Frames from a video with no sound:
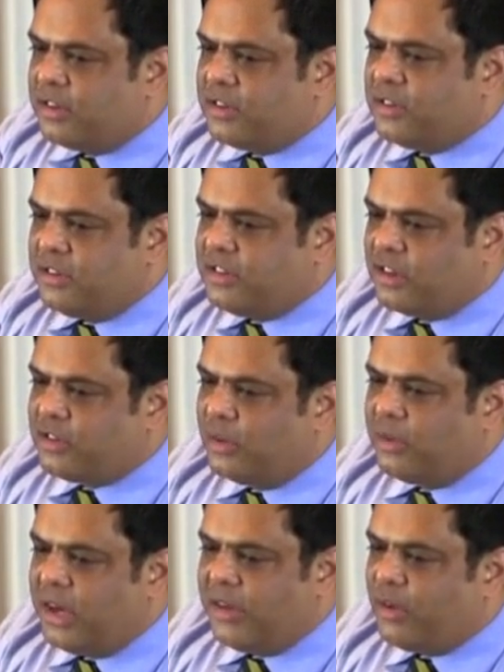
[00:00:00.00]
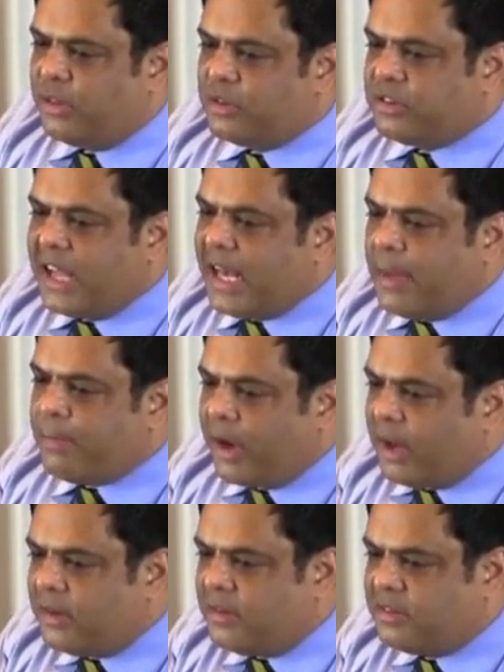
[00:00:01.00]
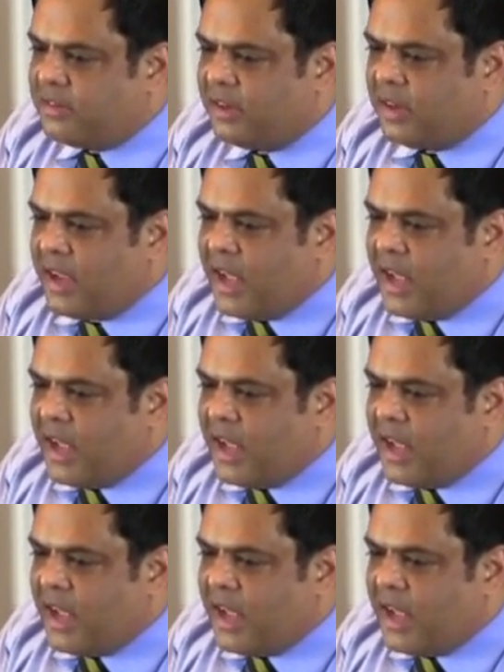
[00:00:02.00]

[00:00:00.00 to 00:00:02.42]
just don't live on those daily breads.